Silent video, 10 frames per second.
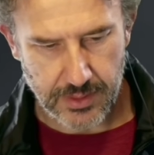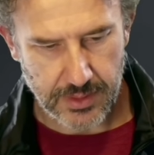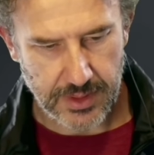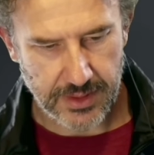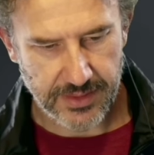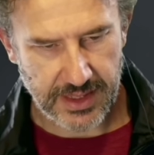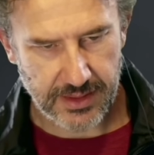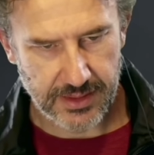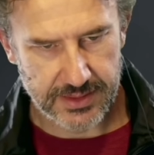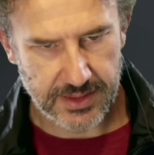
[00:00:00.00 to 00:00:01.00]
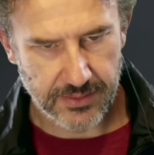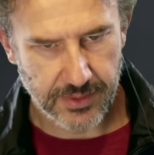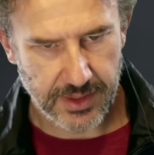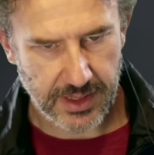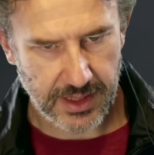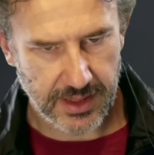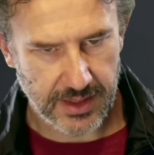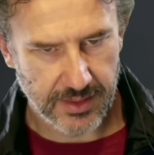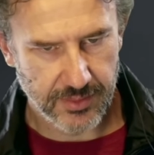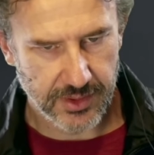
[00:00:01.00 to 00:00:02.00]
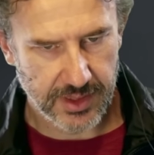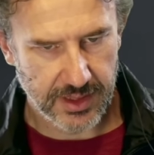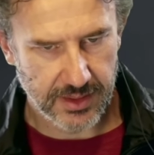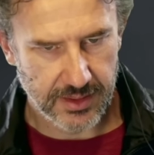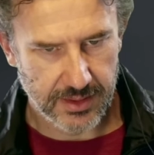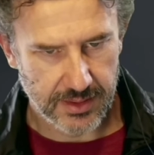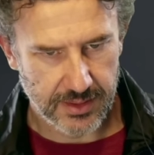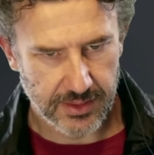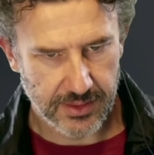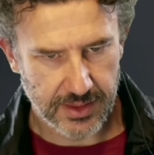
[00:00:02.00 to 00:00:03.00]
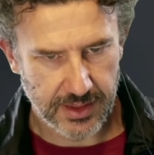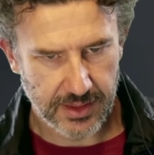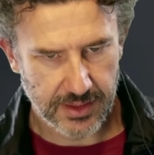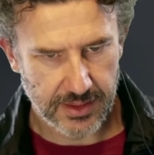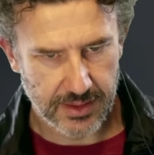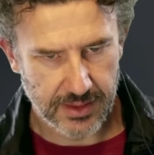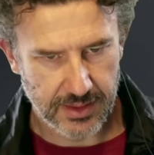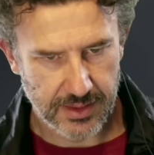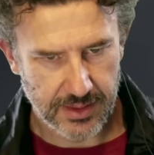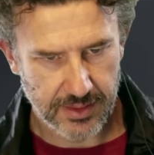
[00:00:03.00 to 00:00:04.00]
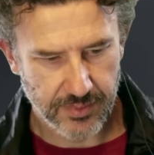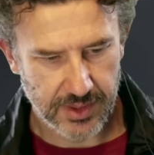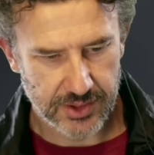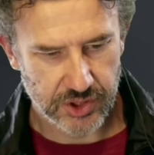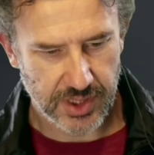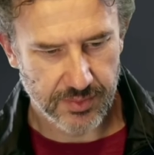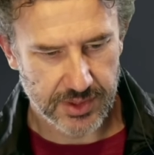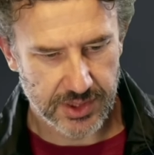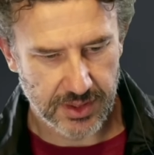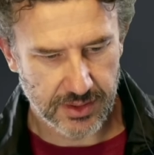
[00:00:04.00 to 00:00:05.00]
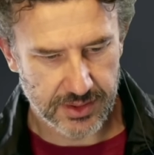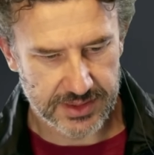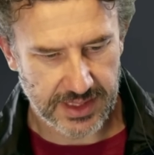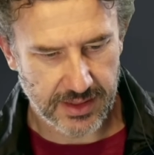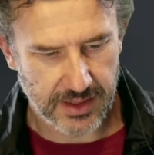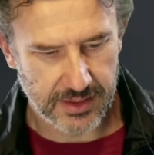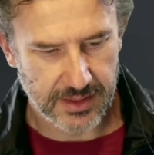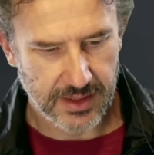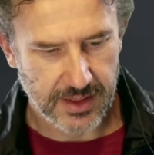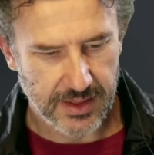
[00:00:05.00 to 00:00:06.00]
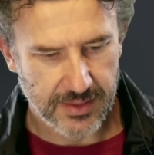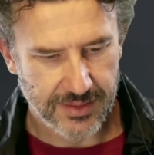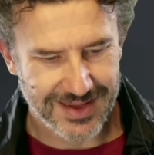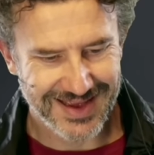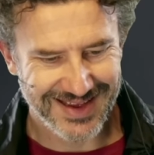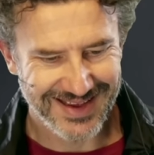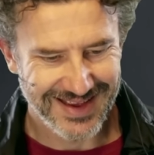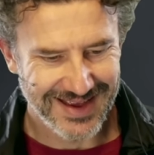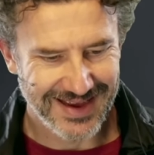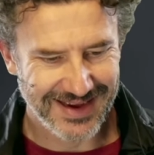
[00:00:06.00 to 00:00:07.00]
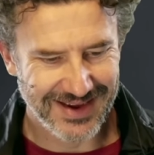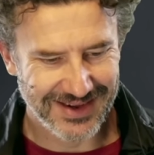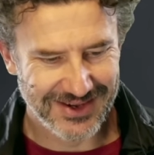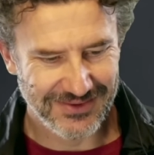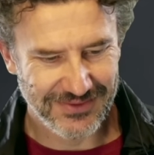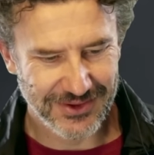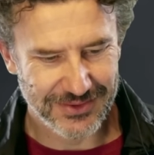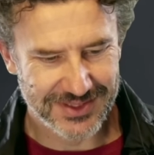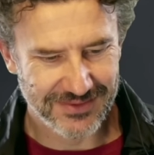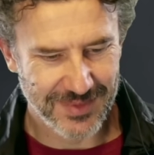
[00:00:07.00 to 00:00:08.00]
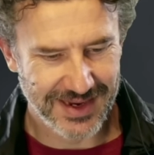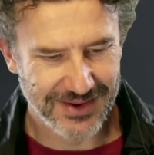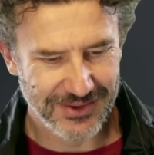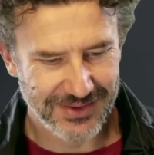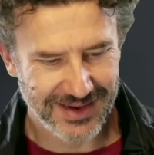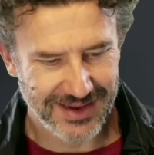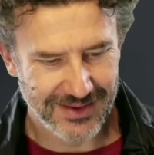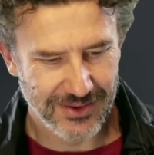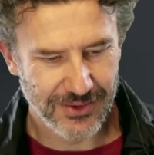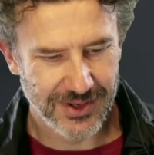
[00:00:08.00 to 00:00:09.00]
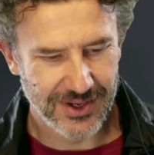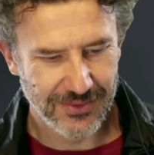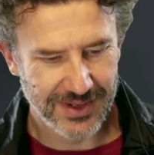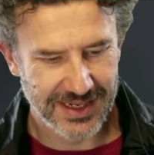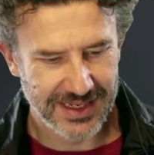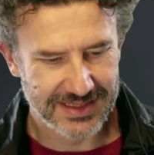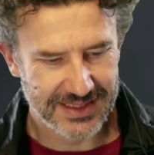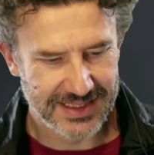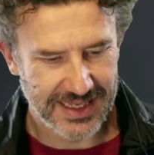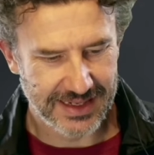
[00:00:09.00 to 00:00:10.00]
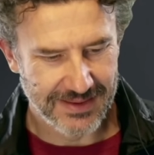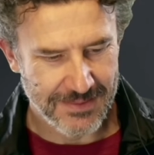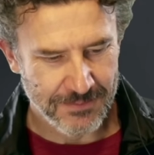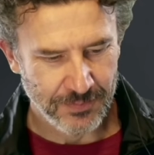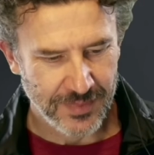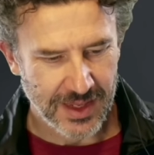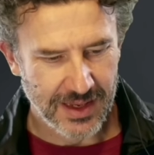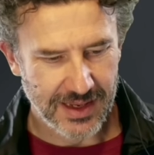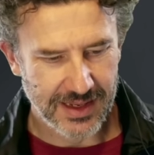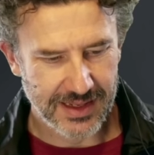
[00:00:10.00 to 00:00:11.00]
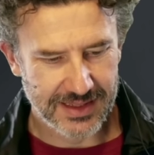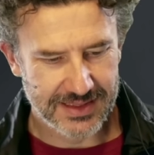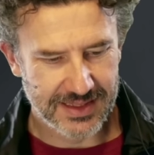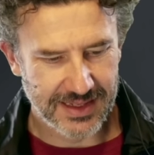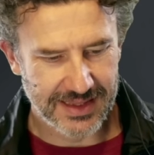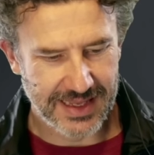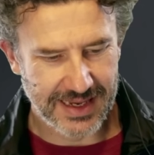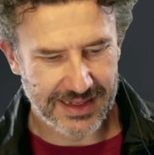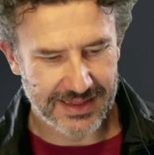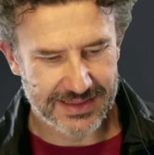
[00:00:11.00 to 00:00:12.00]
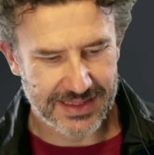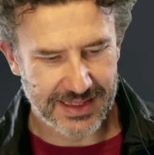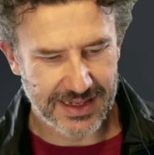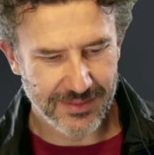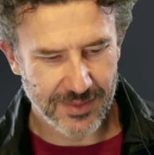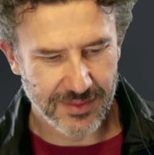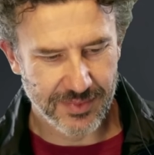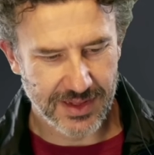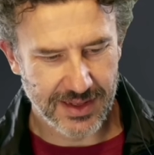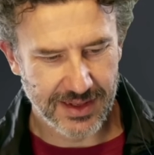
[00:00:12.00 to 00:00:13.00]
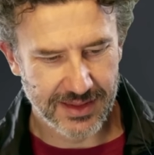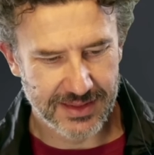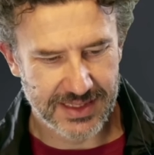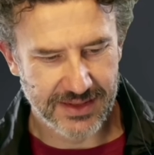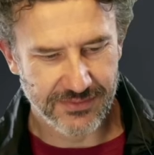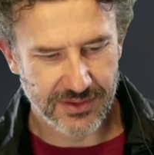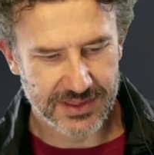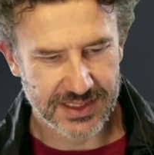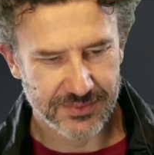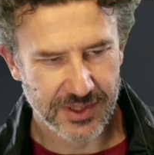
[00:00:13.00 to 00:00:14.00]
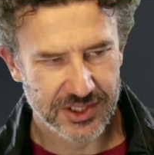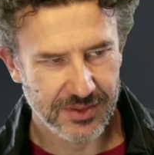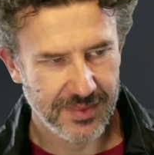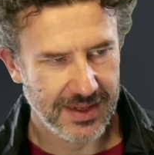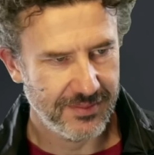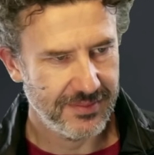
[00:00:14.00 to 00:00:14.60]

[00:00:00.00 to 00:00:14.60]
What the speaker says: Now that is not working, and I'm looking a bit sheepish here because I got I got confused of my own. Oh, you know what it is? It's that it's not that. It's that I'm applying the default expression map.